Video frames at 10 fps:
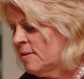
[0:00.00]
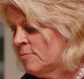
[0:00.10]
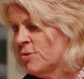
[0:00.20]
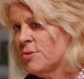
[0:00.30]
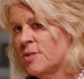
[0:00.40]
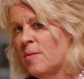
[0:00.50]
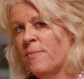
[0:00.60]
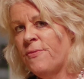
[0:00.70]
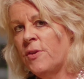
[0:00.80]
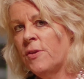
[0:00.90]
and I'm sure
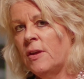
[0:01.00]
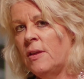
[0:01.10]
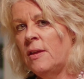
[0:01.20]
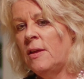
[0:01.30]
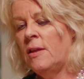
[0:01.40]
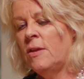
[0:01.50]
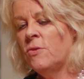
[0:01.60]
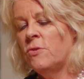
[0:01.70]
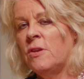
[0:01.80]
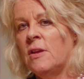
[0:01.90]
some folk in the
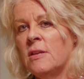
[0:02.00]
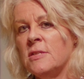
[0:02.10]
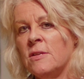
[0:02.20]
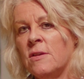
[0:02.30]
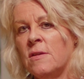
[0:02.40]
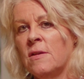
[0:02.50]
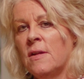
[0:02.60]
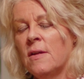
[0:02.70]
audience are